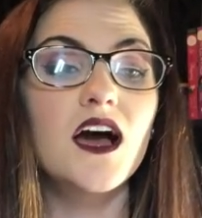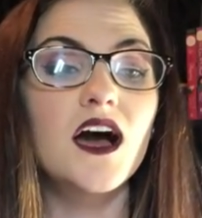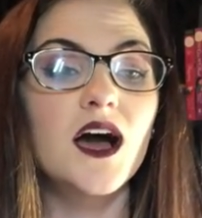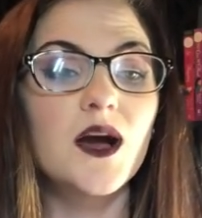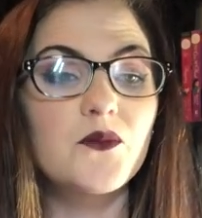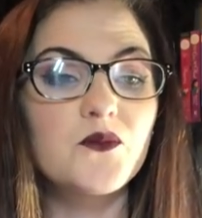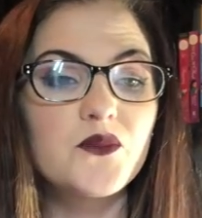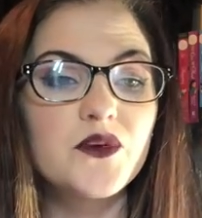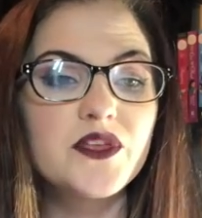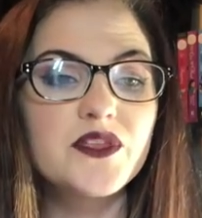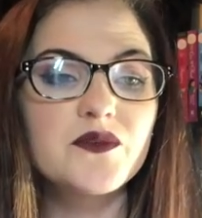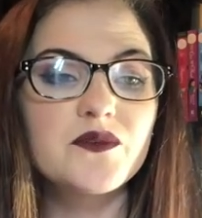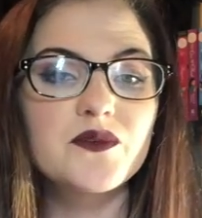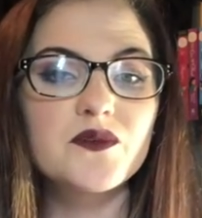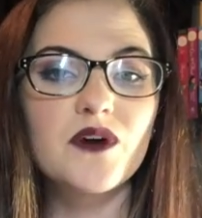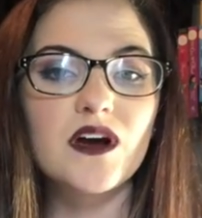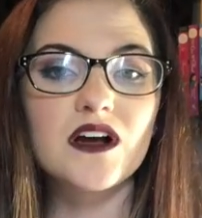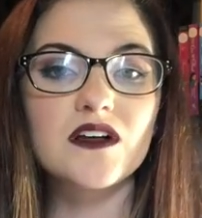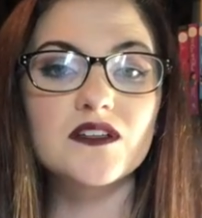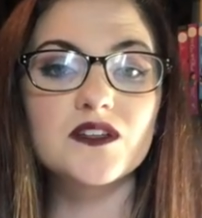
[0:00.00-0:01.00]
I'm with you in
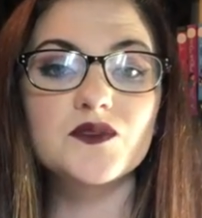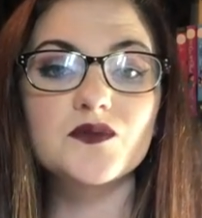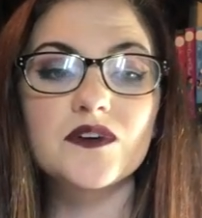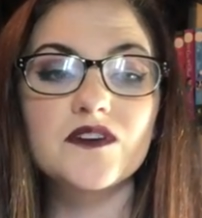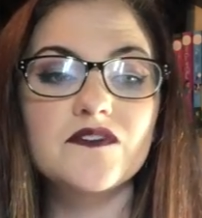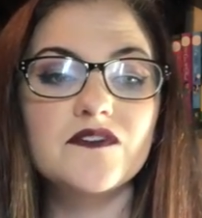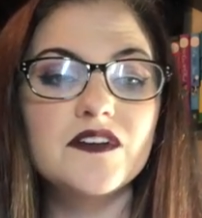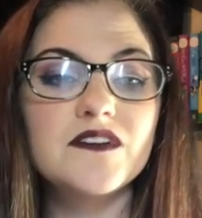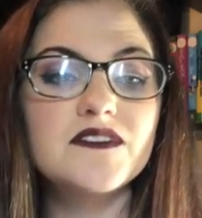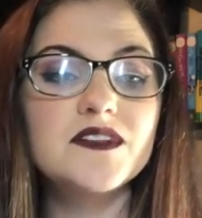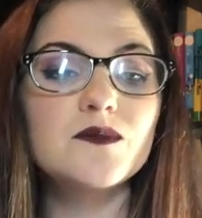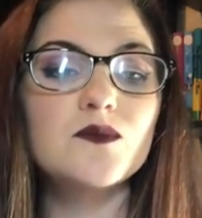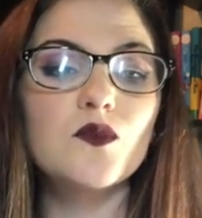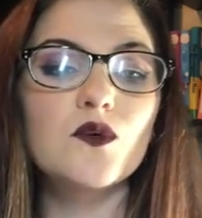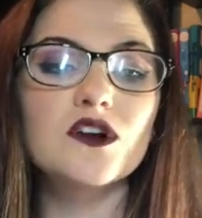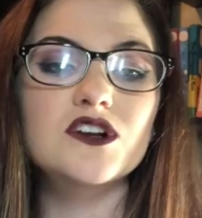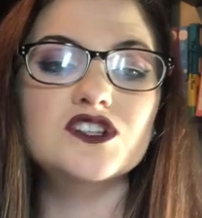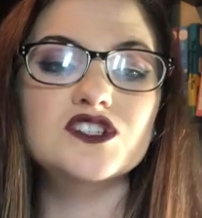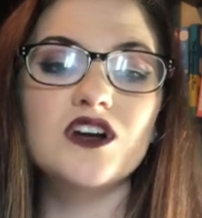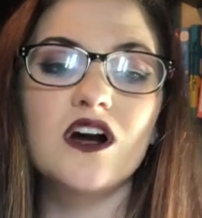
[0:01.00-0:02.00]
Rockland, where 50
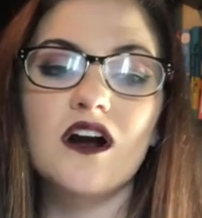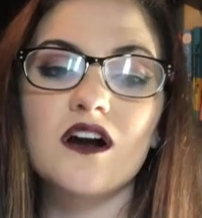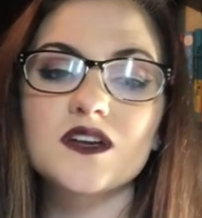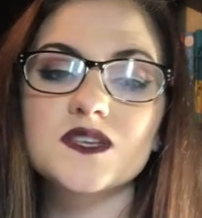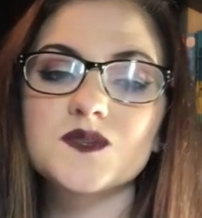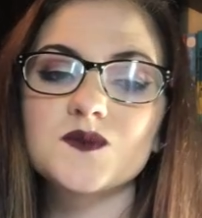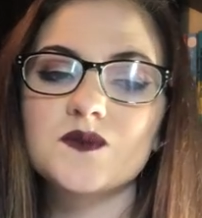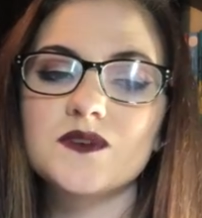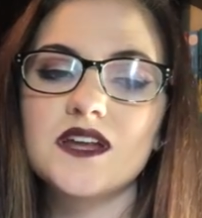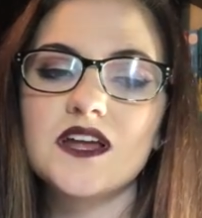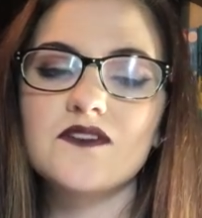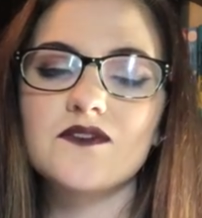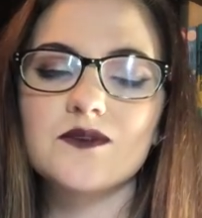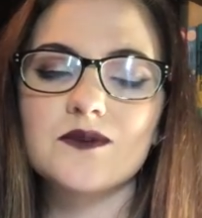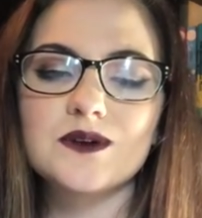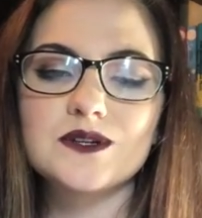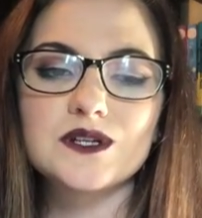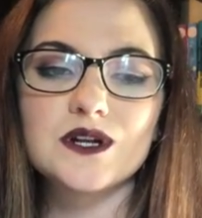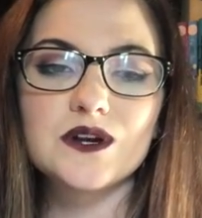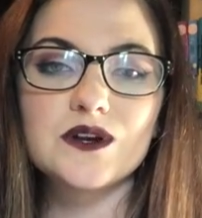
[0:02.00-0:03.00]
more shocks will never
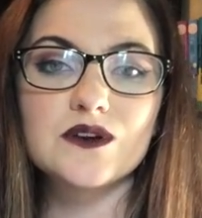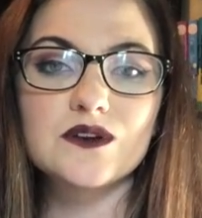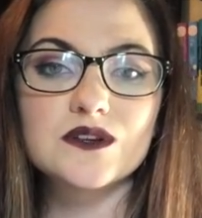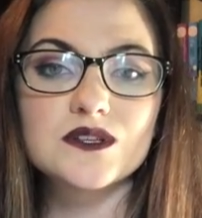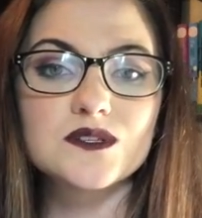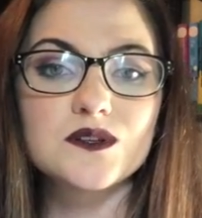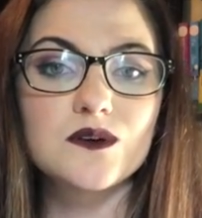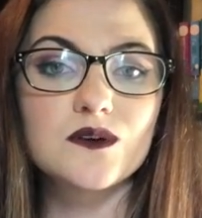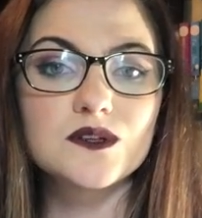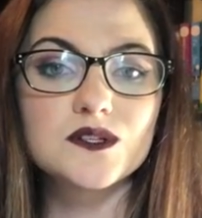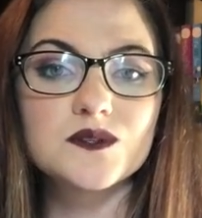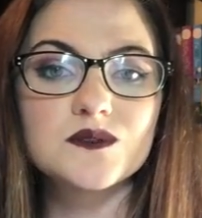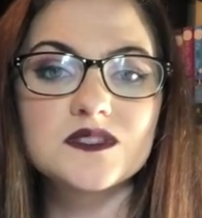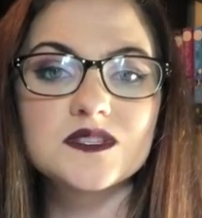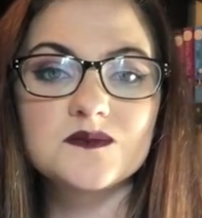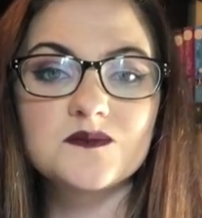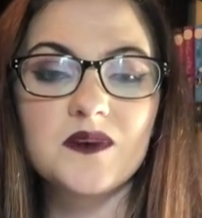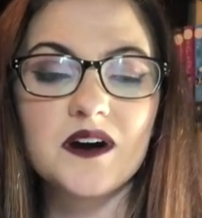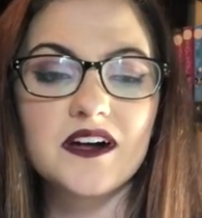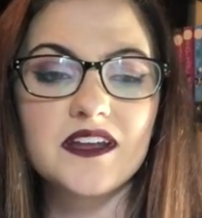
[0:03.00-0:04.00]
return your soul to
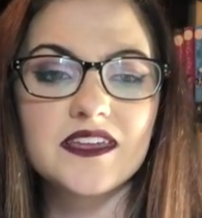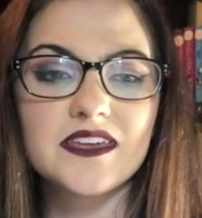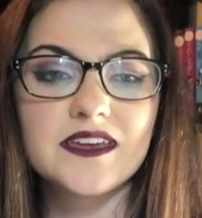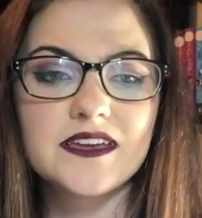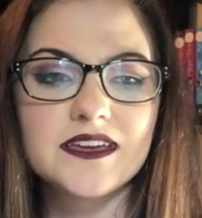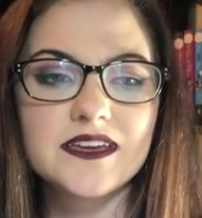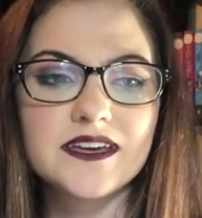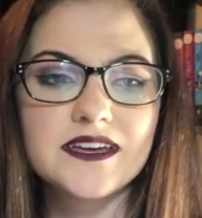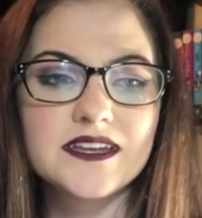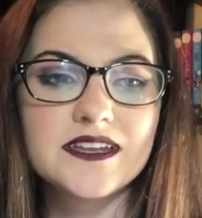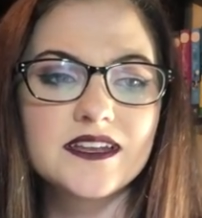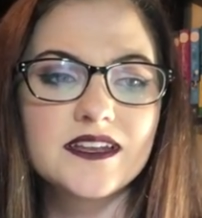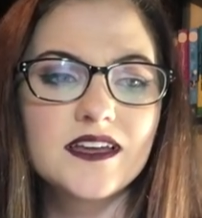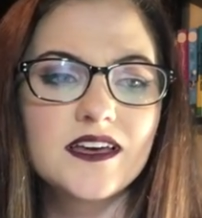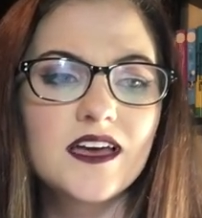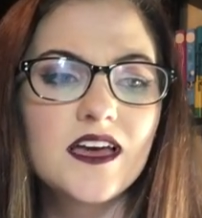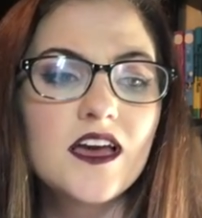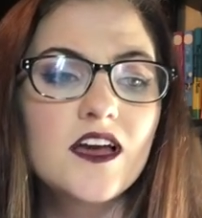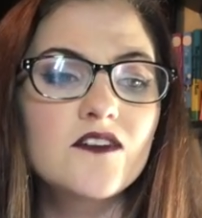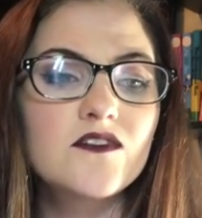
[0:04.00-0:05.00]
its body again,
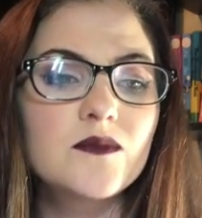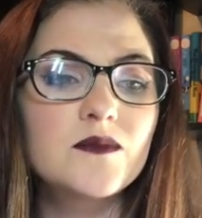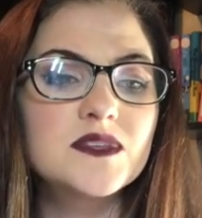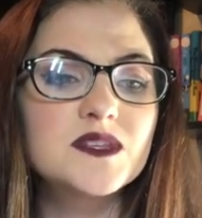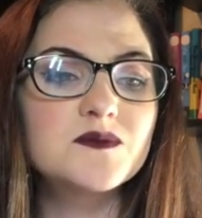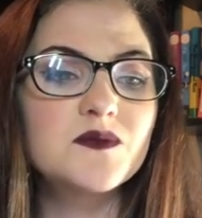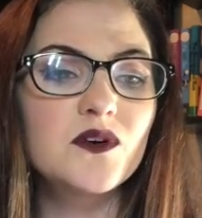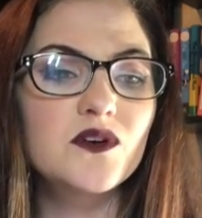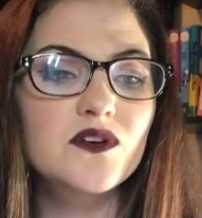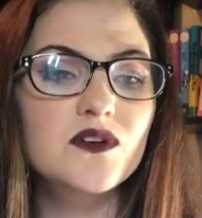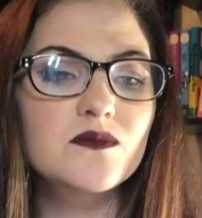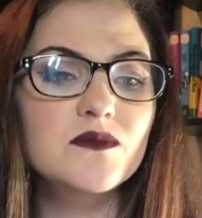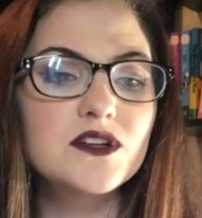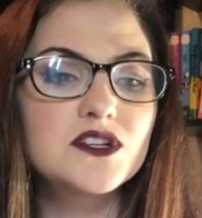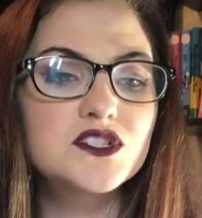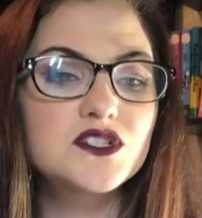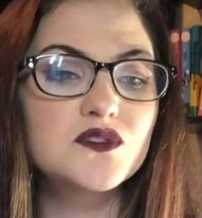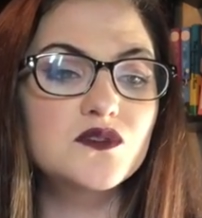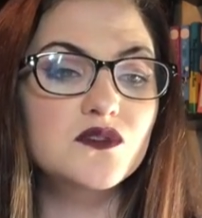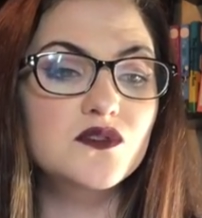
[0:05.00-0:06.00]
from its
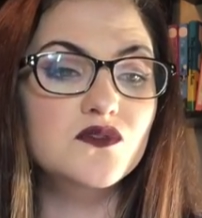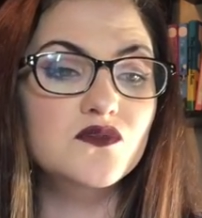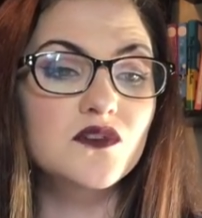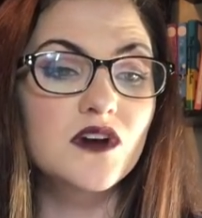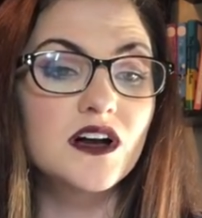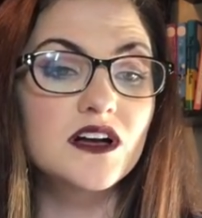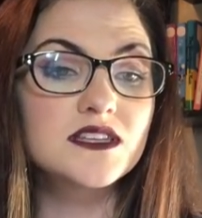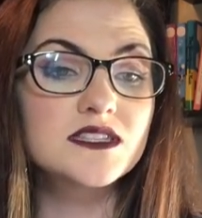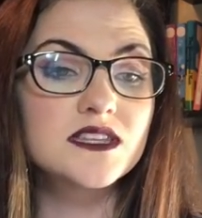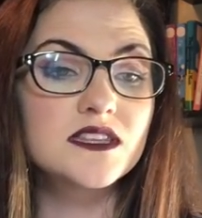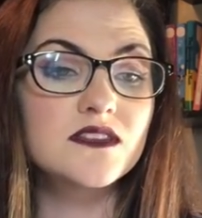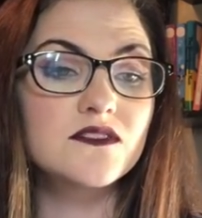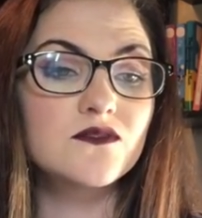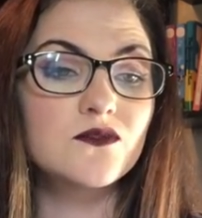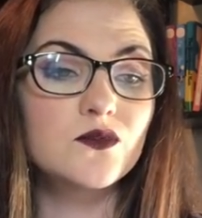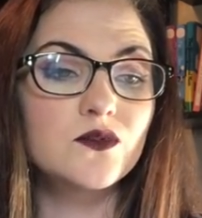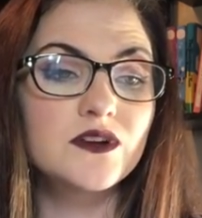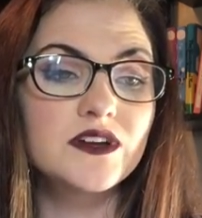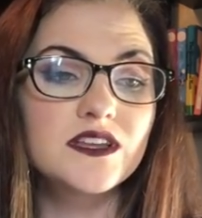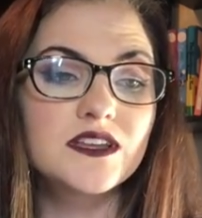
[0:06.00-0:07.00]
pilgrimage to a cross in the
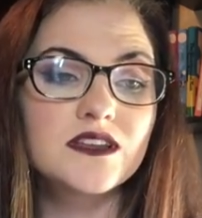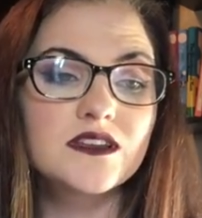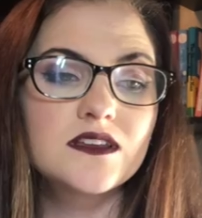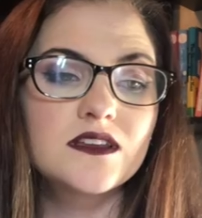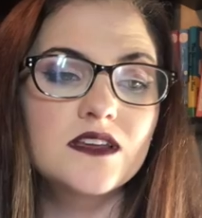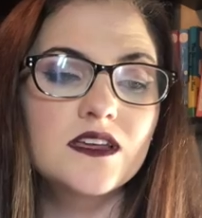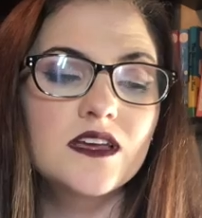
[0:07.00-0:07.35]
void.